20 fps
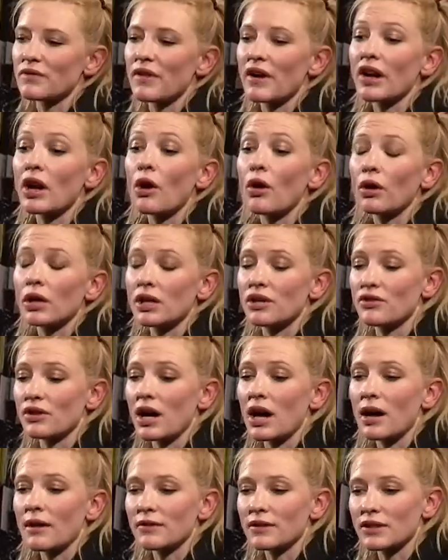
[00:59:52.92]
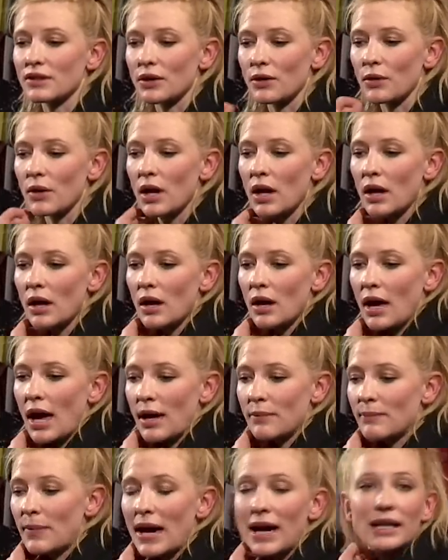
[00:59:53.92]
a very early draft, so,
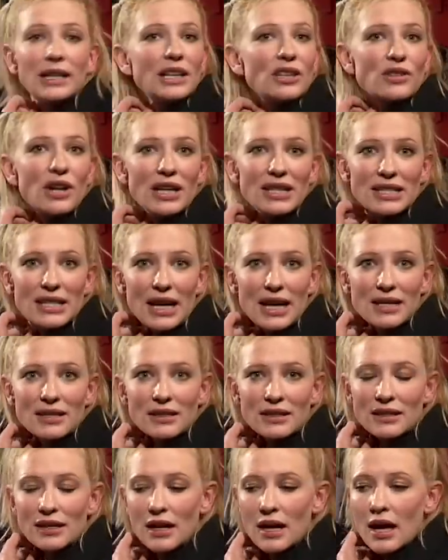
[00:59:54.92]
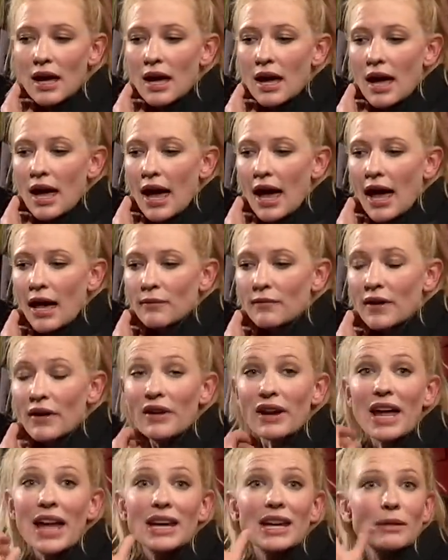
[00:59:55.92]
and badly translated and
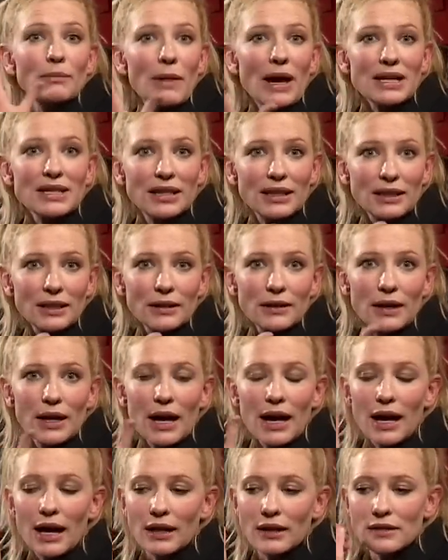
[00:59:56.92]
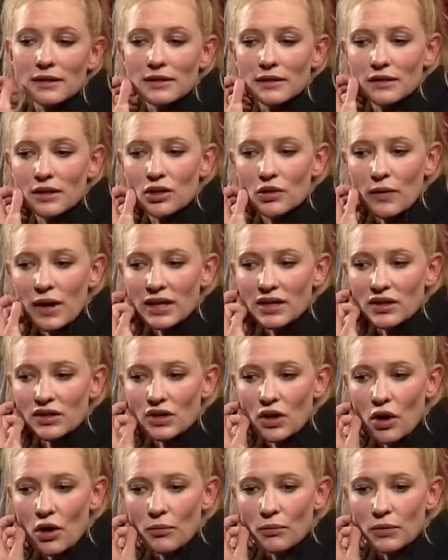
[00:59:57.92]
very enigmatic. And the director,
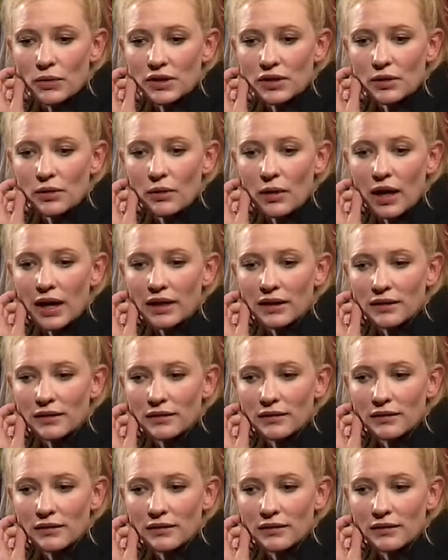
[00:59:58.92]
Tom, was quite,